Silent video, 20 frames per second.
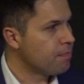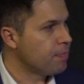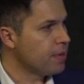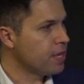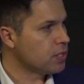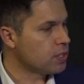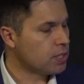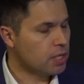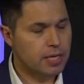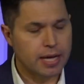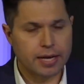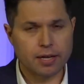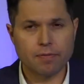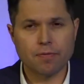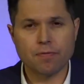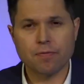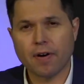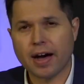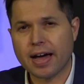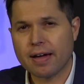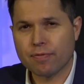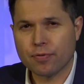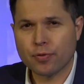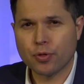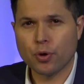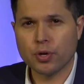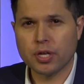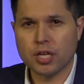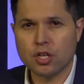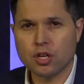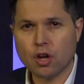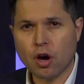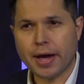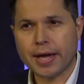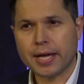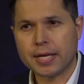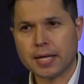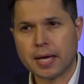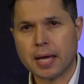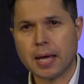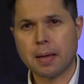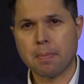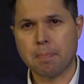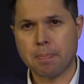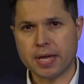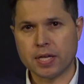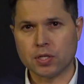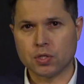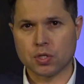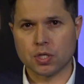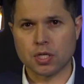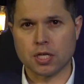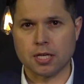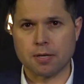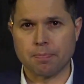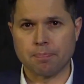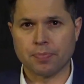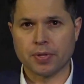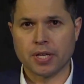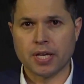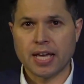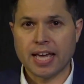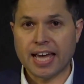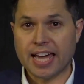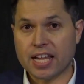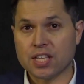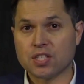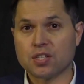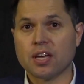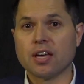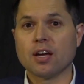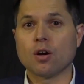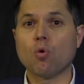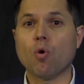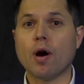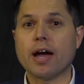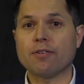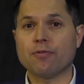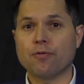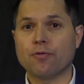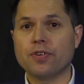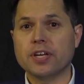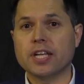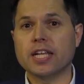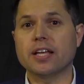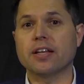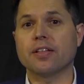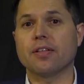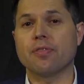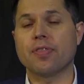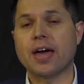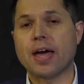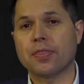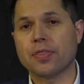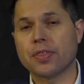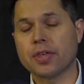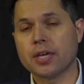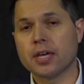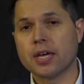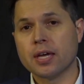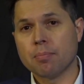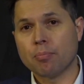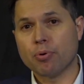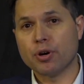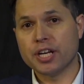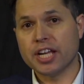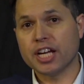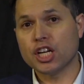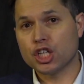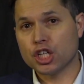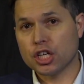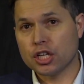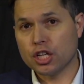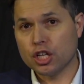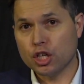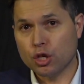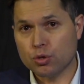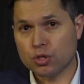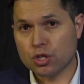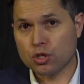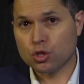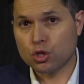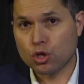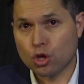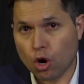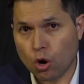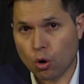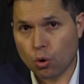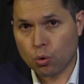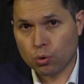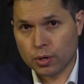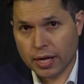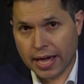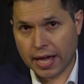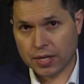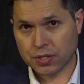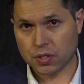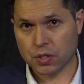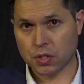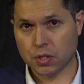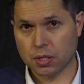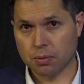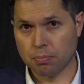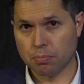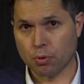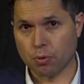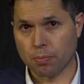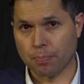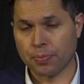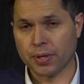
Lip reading: BC down to 539 BC. And it's quite fitting that the prediction uses gold as its symbol.